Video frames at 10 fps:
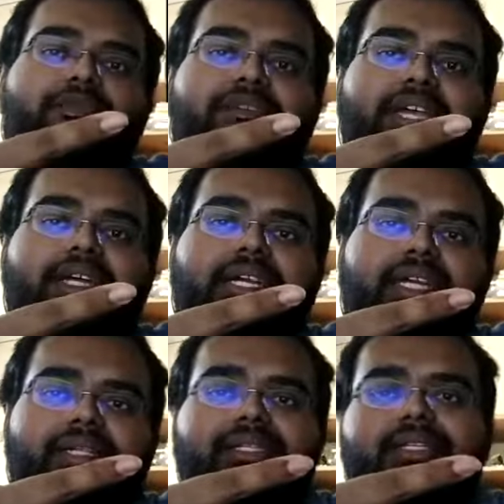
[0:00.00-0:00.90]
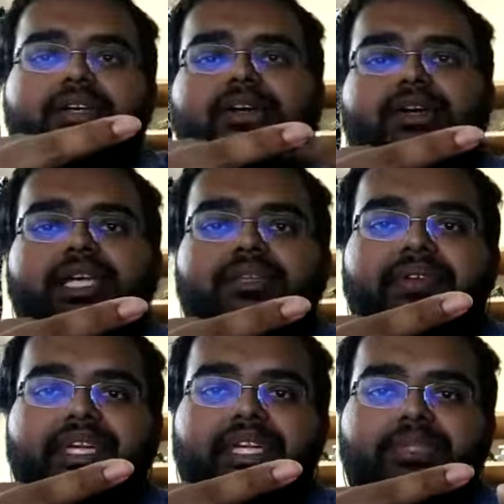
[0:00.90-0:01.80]
fingernails, or like the
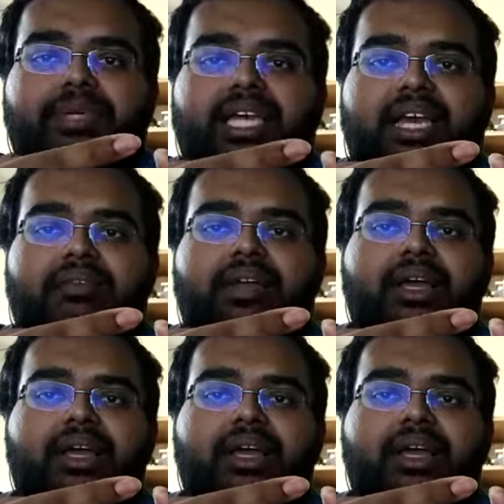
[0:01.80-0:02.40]
fingernails we have,